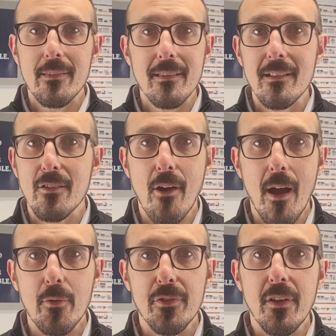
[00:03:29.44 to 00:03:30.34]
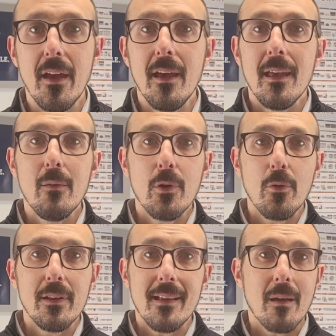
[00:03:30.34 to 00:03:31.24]
listed their house, it would
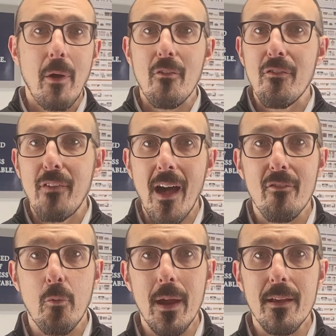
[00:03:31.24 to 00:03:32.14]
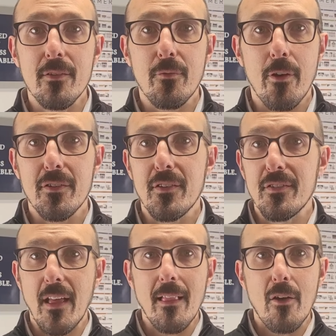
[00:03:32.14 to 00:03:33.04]
only take about 5 weeks for us to
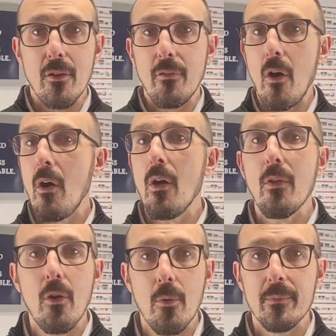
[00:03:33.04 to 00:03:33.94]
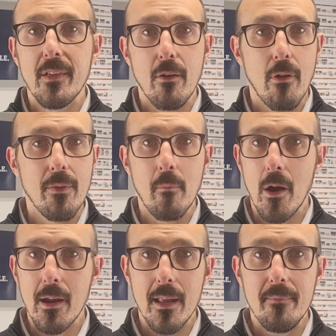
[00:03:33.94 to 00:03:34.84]
sell out of all the homes that are on the
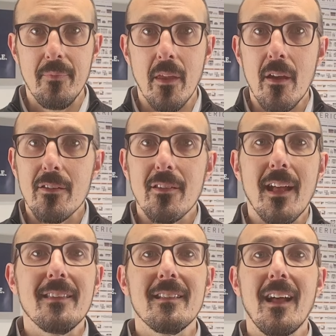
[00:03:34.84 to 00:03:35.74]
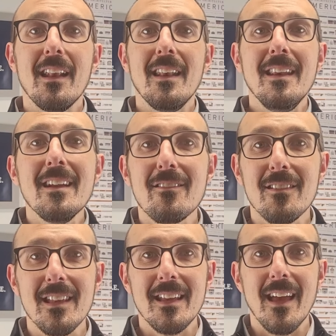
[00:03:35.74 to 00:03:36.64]
market. So that's not
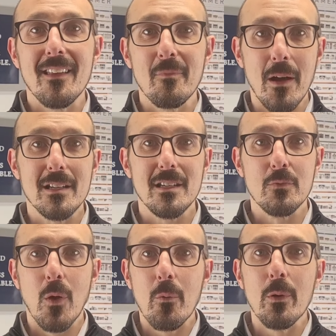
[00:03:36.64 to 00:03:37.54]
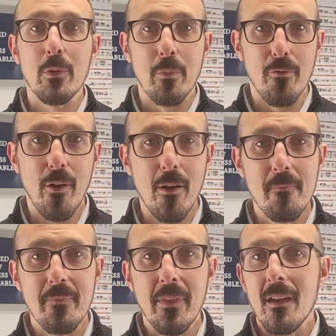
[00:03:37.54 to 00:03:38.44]
nearly as much as what we would prefer.